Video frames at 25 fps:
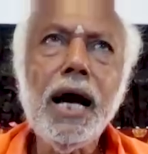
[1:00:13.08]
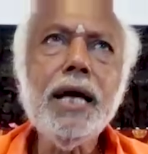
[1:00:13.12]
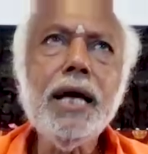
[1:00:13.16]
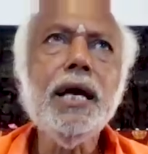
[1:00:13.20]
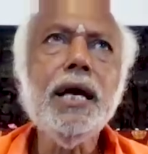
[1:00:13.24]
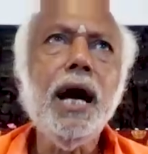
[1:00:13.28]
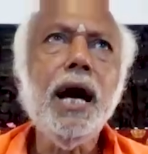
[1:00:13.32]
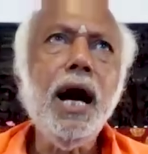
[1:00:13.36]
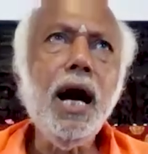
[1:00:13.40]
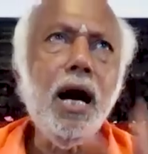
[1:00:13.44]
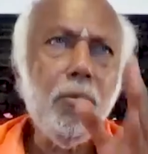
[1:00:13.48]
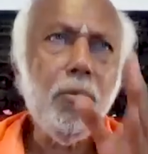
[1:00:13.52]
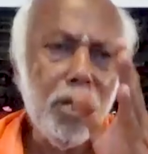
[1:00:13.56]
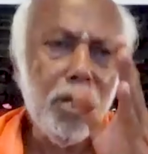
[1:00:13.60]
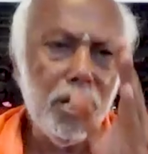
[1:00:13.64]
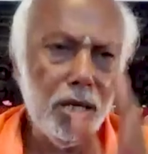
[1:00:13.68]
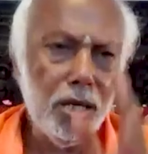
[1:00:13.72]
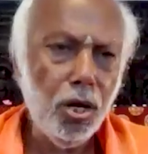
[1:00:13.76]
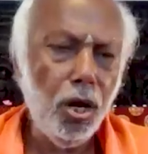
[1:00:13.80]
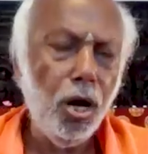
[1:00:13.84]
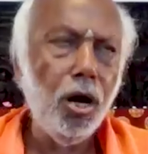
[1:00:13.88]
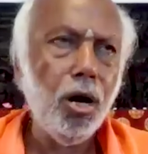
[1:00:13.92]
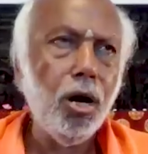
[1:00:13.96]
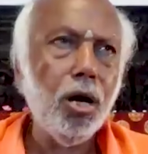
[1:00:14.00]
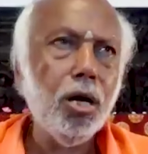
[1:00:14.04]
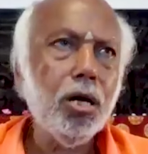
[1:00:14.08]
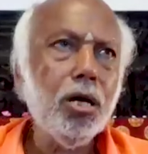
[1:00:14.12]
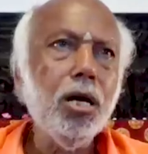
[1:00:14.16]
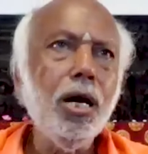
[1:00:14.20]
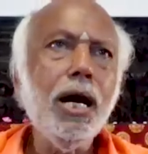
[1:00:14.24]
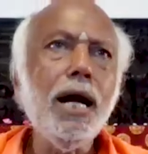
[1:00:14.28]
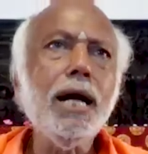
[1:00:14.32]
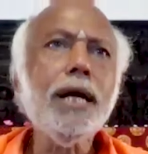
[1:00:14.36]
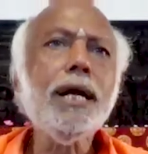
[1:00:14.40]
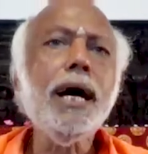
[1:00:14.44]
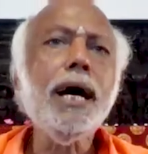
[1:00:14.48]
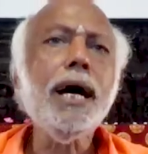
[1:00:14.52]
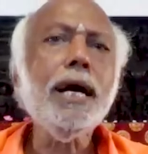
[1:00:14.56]
I am a dog
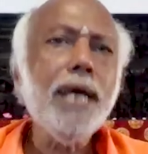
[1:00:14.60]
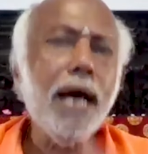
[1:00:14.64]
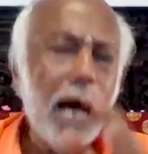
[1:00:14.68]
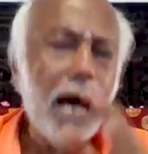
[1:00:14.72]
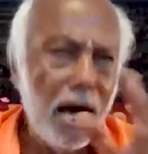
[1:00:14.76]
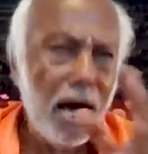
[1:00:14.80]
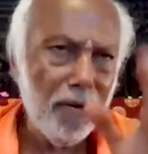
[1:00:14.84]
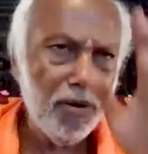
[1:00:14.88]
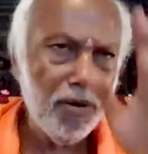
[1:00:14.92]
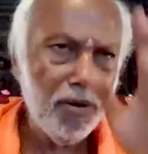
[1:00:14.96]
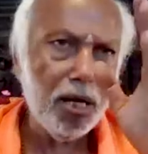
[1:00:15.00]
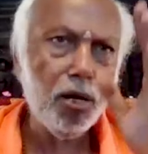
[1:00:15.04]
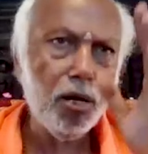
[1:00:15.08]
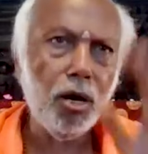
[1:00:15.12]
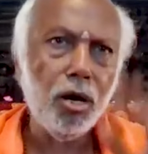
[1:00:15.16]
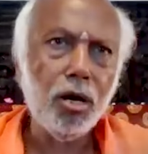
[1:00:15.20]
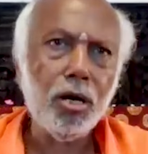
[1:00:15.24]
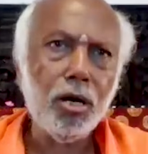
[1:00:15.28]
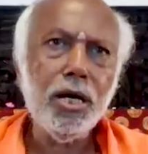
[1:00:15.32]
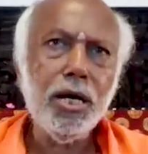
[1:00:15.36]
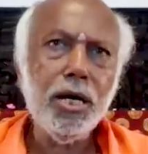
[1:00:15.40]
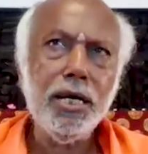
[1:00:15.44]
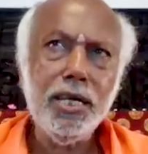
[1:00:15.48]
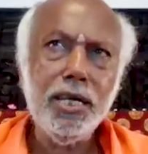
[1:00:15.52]
and I have a dog.